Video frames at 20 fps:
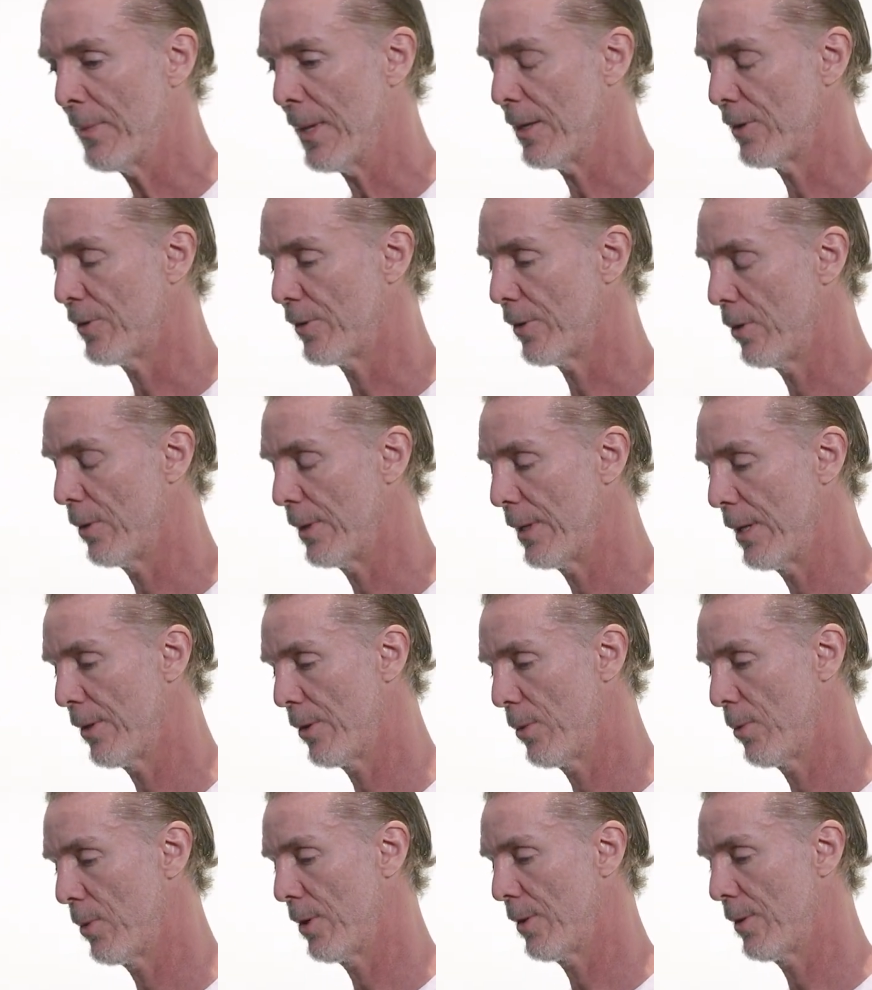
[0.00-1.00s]
And so in
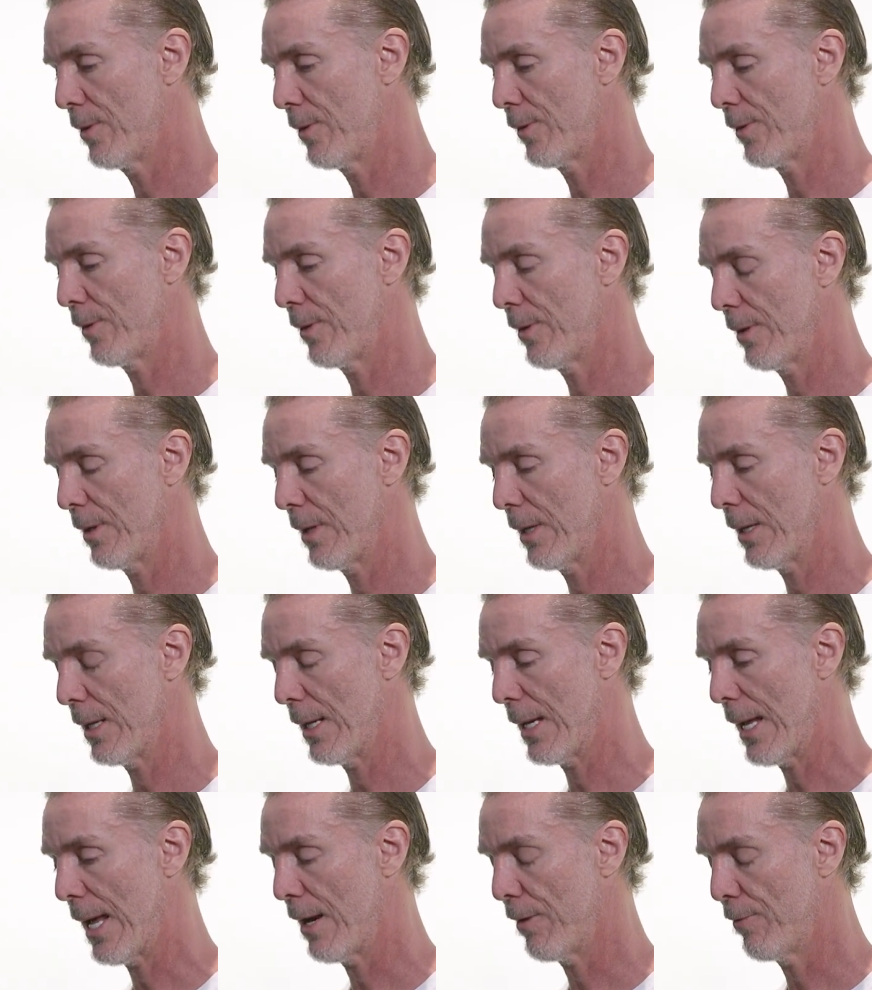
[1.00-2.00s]
other words,
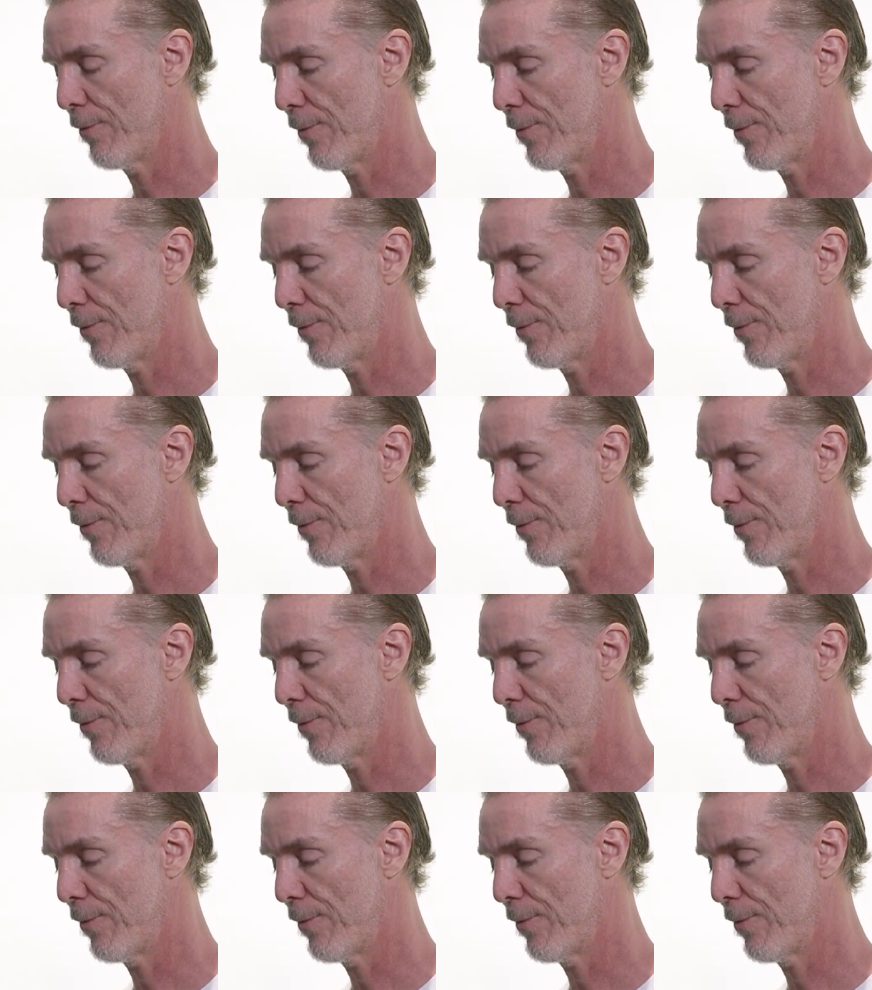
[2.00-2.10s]
at a